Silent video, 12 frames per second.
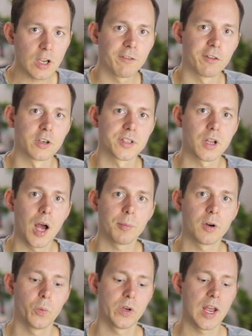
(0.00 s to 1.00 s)
First
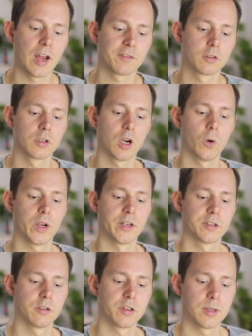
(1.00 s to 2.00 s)
up, we have to go
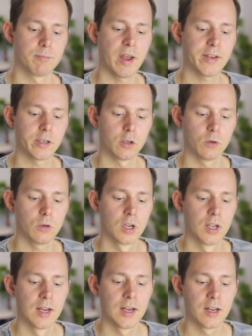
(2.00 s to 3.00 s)
into the menu.
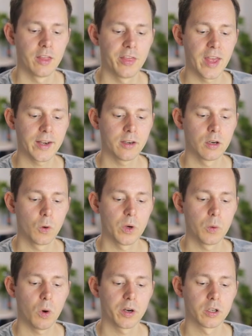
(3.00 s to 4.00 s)
Then we
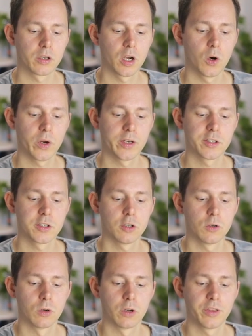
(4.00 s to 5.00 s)
want to go
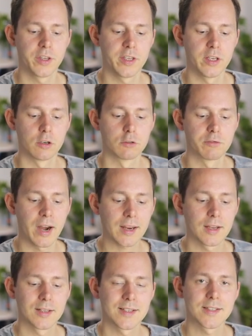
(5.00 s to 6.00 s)
into the
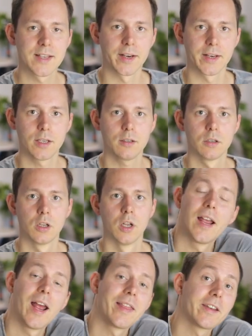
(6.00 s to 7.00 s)
rec setting.
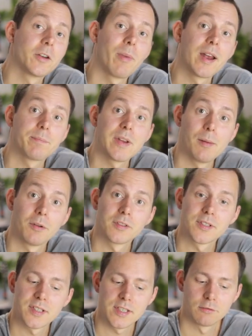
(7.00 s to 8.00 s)
And then you might be able to
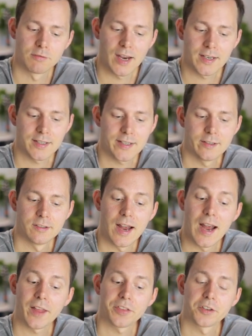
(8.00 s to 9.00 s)
see right here
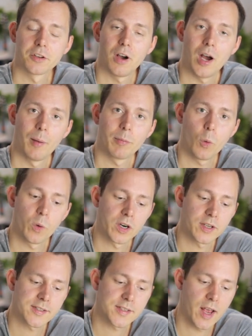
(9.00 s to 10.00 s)
at the top where
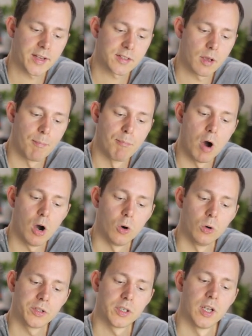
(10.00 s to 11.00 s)
it says
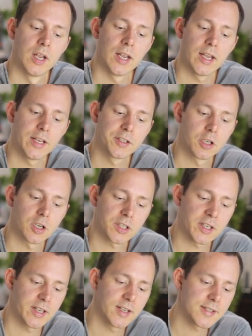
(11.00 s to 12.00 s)
mode, it
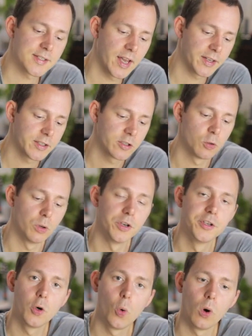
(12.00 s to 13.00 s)
currently is set to
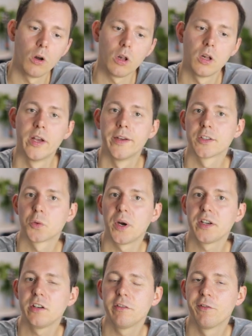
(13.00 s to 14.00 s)
dual
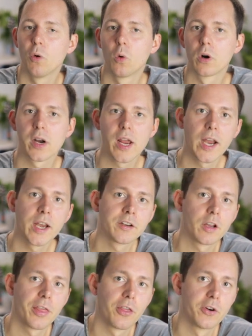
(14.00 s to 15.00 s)
24 and
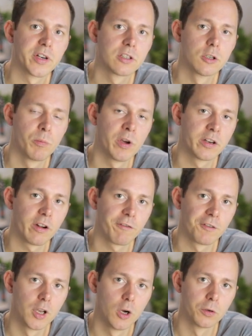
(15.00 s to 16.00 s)
32-bit
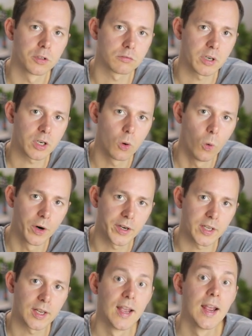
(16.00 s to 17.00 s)
float
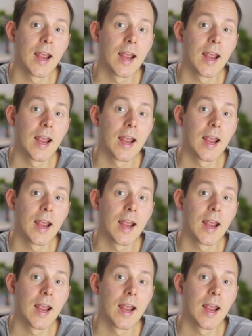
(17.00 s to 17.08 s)
recording.